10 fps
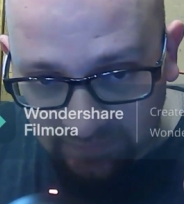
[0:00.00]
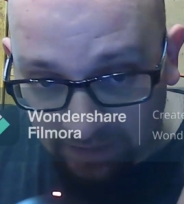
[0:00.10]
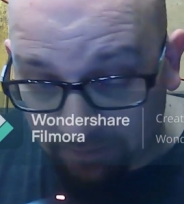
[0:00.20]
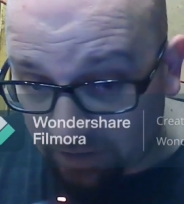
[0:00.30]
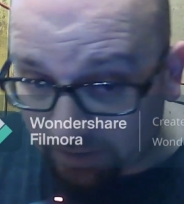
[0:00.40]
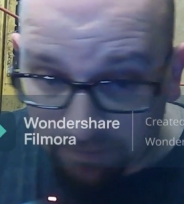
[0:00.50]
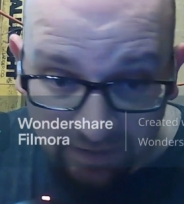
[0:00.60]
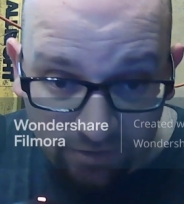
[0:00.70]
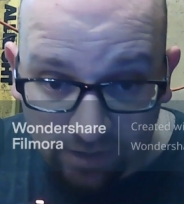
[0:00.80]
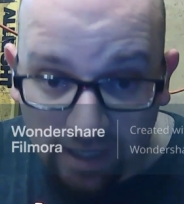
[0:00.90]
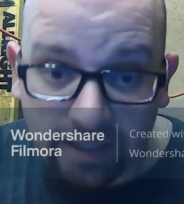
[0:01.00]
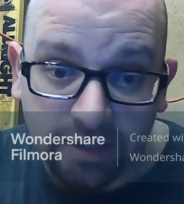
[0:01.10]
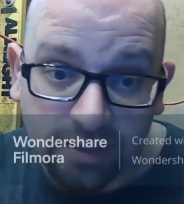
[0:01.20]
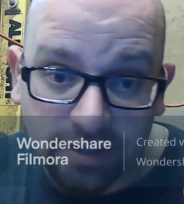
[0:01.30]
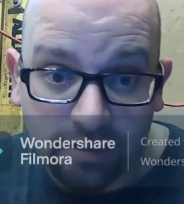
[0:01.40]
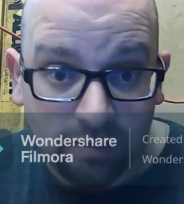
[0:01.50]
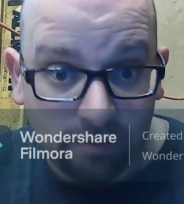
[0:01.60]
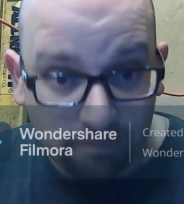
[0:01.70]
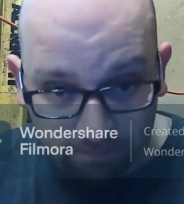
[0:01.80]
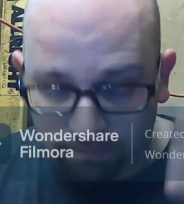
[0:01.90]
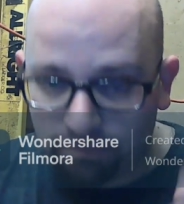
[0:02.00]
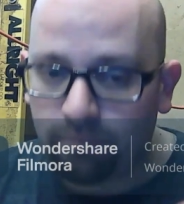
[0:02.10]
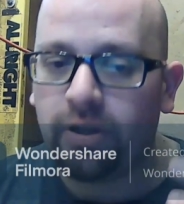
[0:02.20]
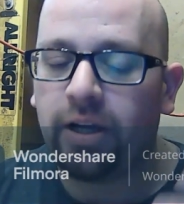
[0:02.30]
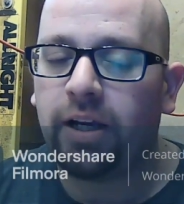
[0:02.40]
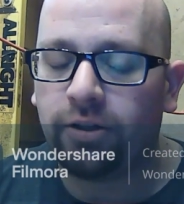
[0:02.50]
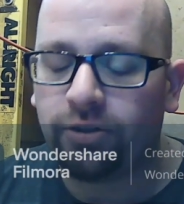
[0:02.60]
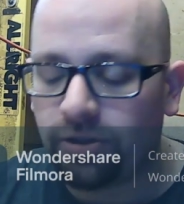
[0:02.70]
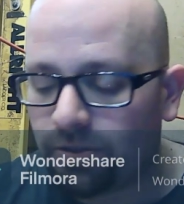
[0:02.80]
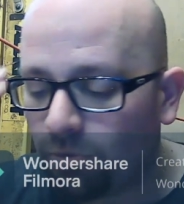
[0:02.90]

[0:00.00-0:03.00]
I'm gonna be trying to introduce